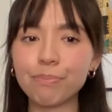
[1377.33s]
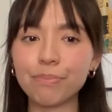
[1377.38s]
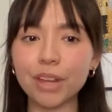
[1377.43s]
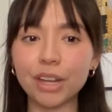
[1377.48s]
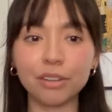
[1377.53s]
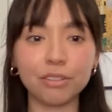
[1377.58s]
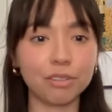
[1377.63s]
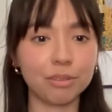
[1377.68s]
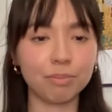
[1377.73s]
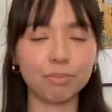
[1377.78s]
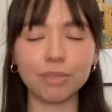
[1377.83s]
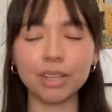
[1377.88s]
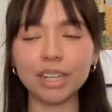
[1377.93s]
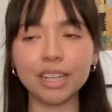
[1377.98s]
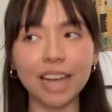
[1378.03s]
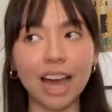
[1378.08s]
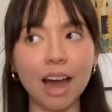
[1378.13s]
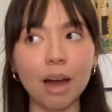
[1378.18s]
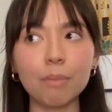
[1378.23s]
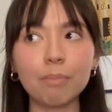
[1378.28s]
And so
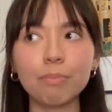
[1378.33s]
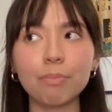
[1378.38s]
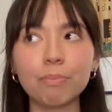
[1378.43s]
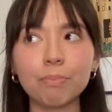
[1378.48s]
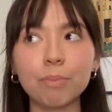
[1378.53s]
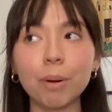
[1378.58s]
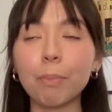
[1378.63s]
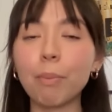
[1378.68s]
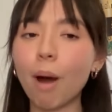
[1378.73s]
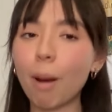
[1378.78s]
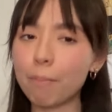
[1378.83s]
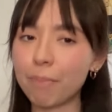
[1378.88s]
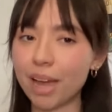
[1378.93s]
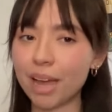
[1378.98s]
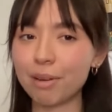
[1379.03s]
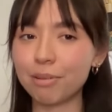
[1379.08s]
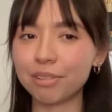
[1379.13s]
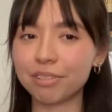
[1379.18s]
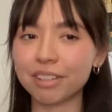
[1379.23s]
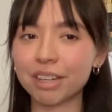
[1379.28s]
yeah, but
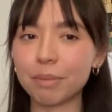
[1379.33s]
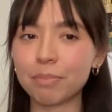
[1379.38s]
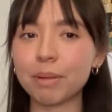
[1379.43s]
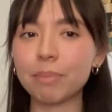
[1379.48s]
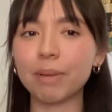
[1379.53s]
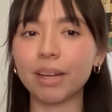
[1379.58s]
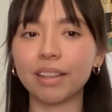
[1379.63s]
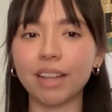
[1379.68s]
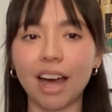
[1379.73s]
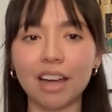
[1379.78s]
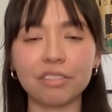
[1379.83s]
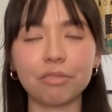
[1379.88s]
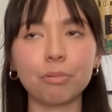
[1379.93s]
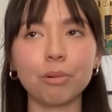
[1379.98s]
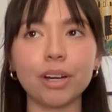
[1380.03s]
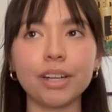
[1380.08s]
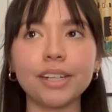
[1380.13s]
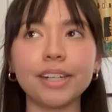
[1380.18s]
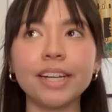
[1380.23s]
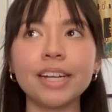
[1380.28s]
Pompeii was gonna be my last
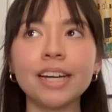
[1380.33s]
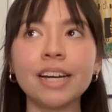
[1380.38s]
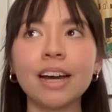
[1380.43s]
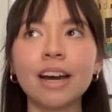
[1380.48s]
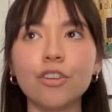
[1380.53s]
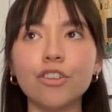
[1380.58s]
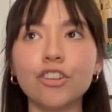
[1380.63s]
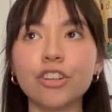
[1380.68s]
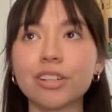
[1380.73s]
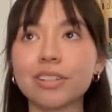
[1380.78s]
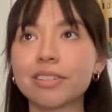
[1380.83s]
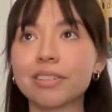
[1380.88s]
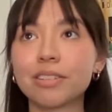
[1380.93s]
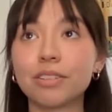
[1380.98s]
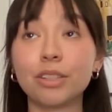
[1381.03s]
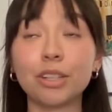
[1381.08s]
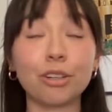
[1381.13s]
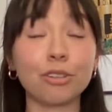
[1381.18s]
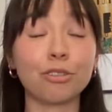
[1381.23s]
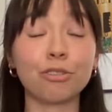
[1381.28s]
one. Just
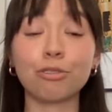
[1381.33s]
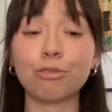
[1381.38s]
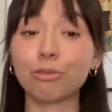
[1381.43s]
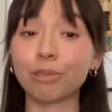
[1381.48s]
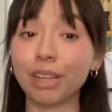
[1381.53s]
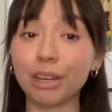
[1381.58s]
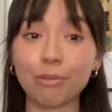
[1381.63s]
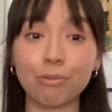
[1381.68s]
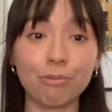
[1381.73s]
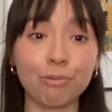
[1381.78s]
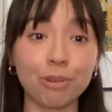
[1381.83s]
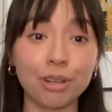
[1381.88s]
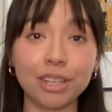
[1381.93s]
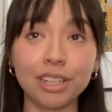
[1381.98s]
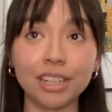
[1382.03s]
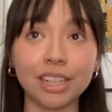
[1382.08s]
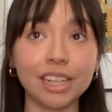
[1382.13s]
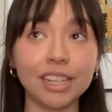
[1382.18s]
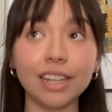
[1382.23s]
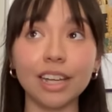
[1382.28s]
there's, like, really,